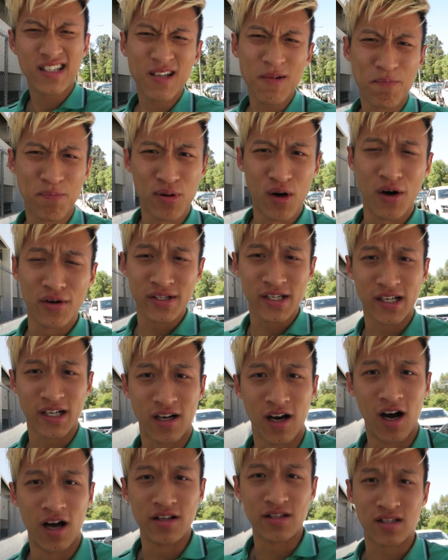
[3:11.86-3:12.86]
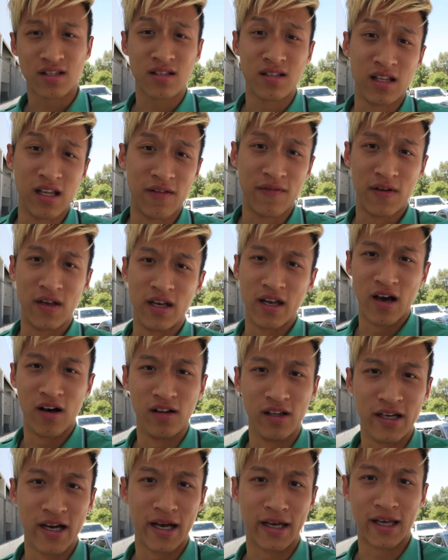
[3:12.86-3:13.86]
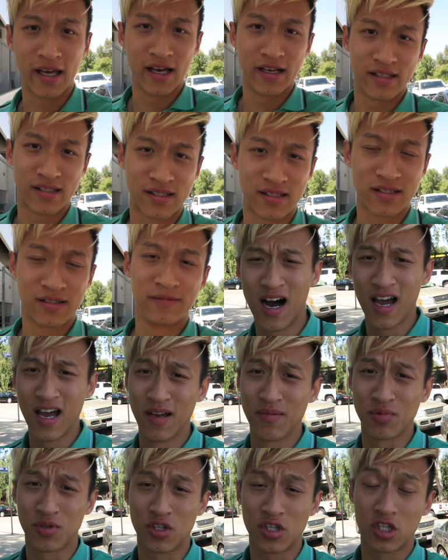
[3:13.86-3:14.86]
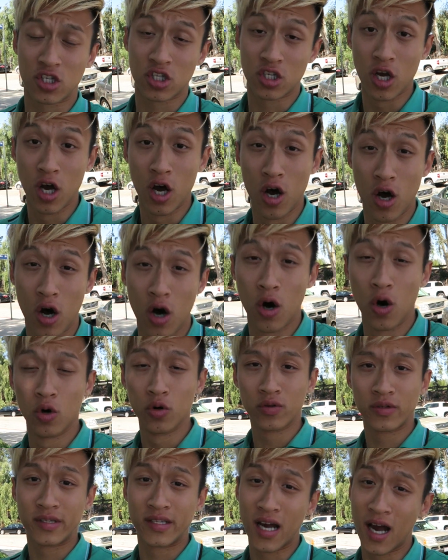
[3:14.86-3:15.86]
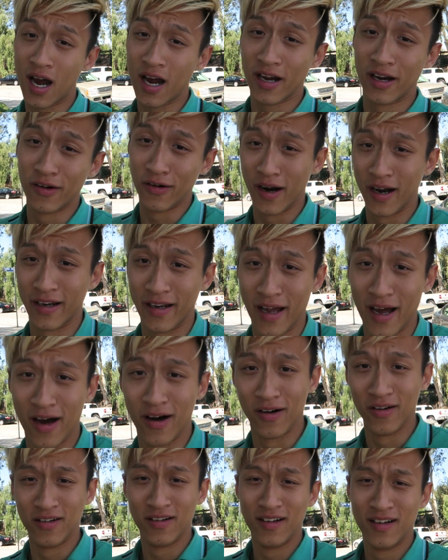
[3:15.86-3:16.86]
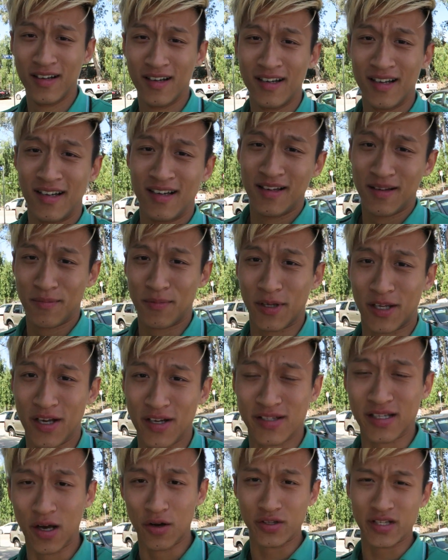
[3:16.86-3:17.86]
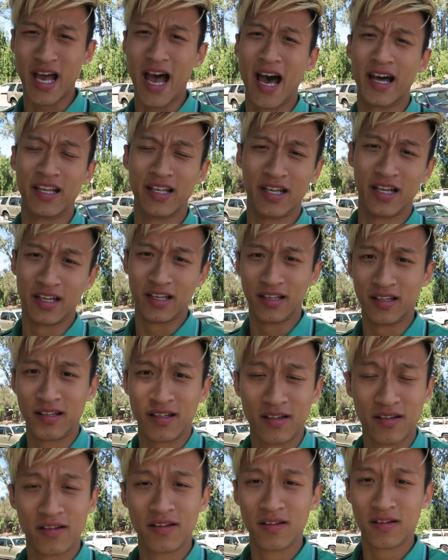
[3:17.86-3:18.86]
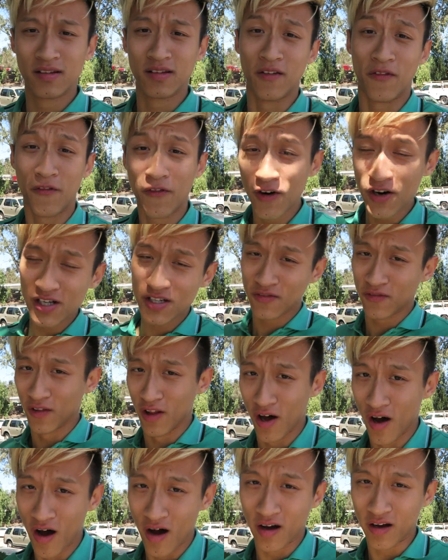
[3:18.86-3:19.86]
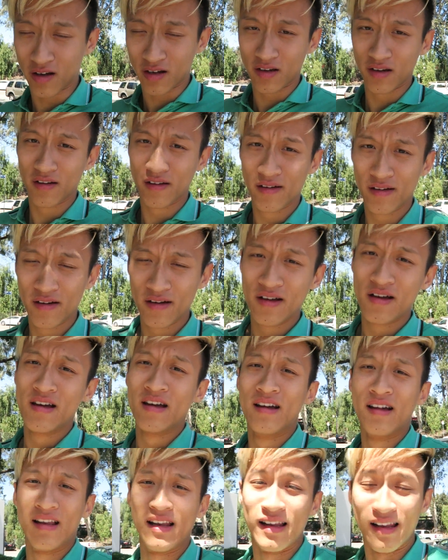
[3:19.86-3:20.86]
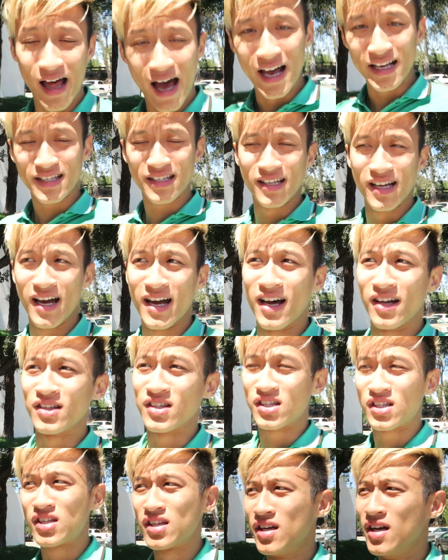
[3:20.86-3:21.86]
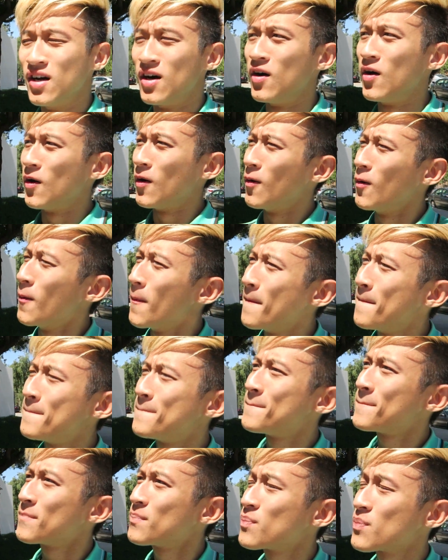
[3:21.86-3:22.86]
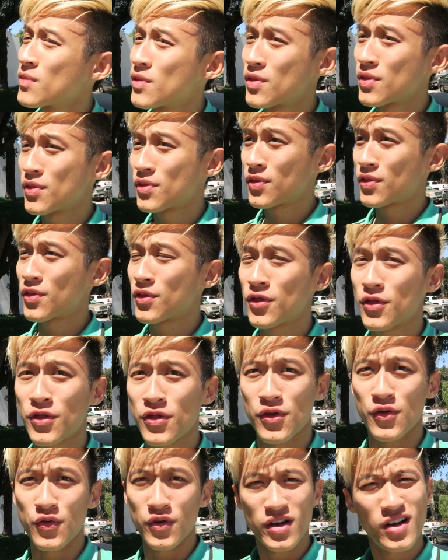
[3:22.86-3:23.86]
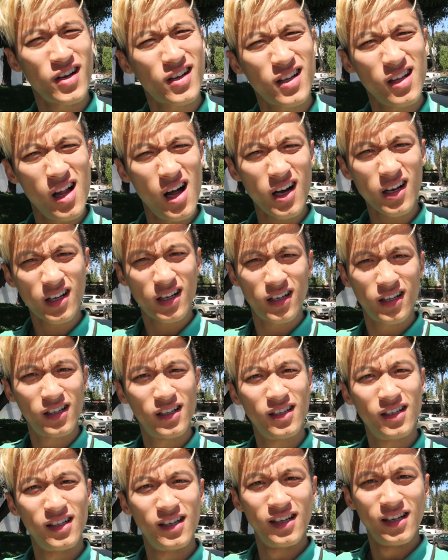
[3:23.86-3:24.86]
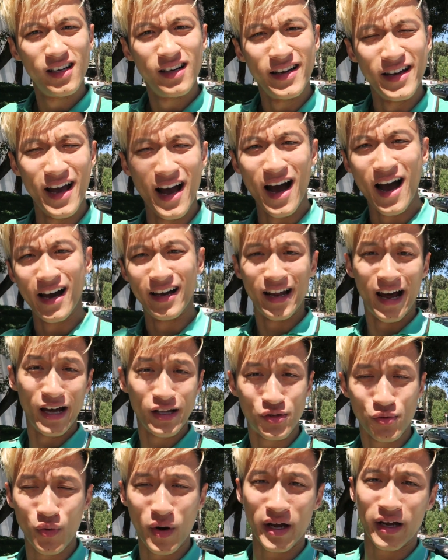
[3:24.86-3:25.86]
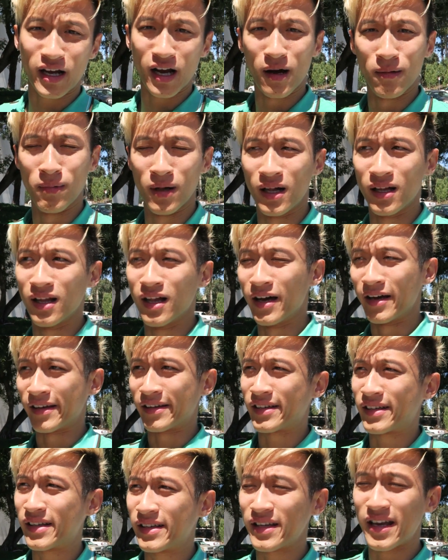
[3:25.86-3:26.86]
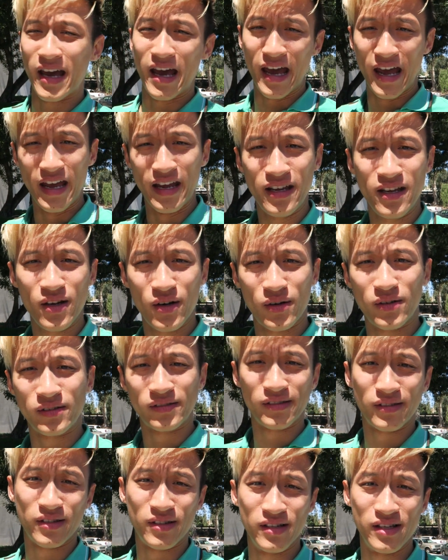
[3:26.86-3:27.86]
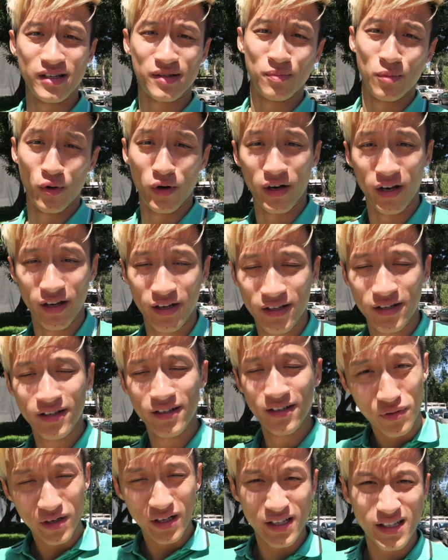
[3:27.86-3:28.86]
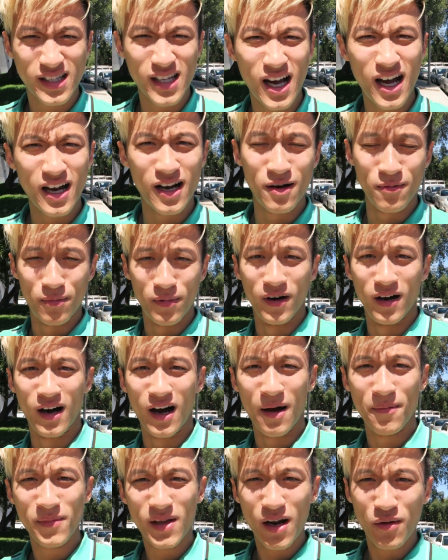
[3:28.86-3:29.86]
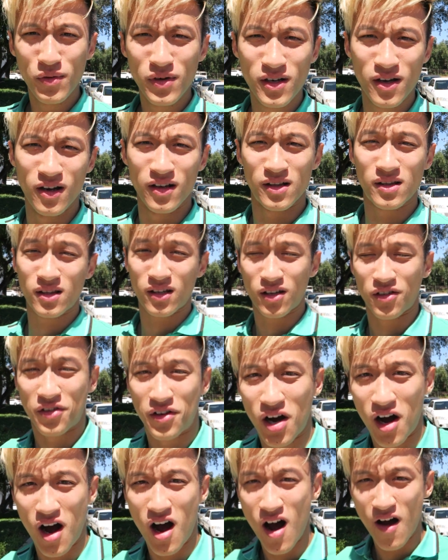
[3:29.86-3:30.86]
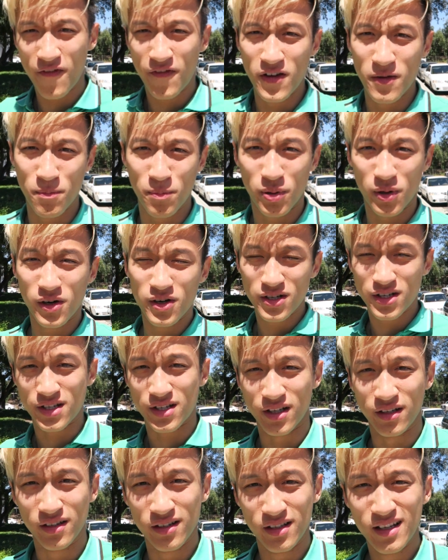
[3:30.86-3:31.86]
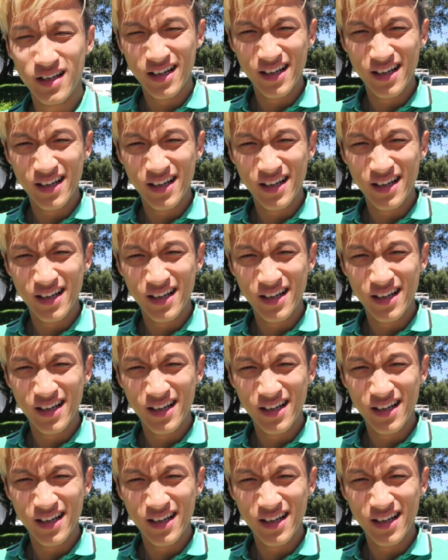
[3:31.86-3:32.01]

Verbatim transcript: It's the pros and cons living in LA, I guess. I am so tired right now because I was editing the first vlog last night until three o'clock. Yeah, and I had to wake up at like eight this morning. Pretty tired, but I'm not really a coffee person.